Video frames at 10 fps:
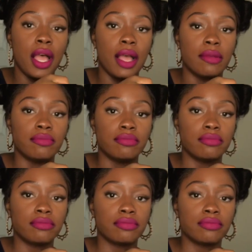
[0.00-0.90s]
um,
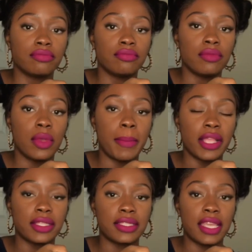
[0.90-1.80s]

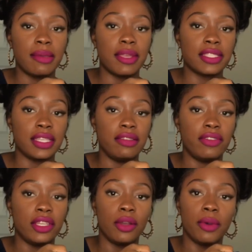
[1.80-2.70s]
about the same as the
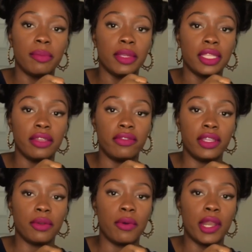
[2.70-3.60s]
Aveeno one, but the
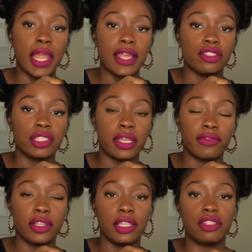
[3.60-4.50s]
Aveeno one has
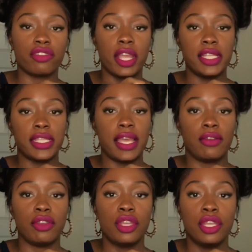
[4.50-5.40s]
definitely dried
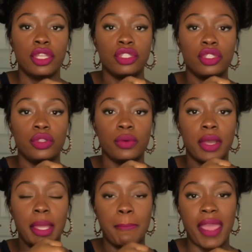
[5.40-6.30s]
down
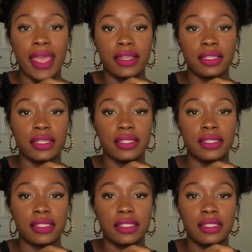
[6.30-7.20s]
to a matte
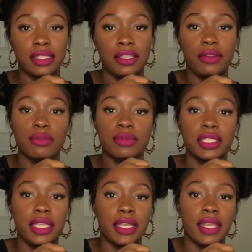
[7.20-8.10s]
consistency. You don't
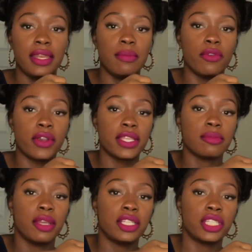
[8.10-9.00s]
see it anymore
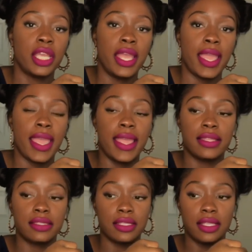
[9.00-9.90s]
as much,
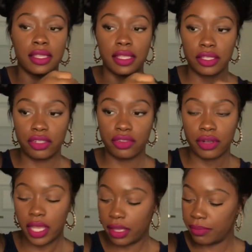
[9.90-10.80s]
and the
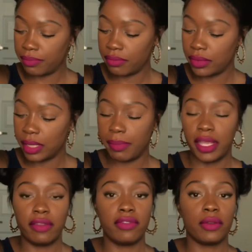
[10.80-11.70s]
um, the
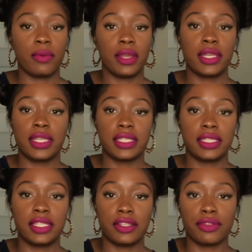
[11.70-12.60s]
Benefit one is
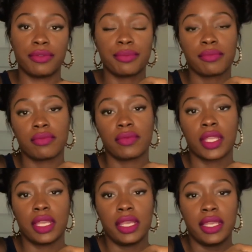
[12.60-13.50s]
still
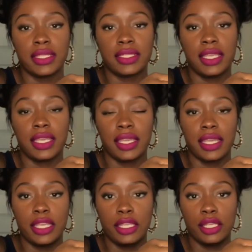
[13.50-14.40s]

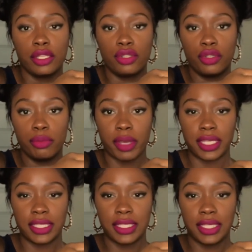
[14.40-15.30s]
sinking into my
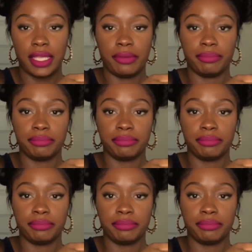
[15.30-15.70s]
skin.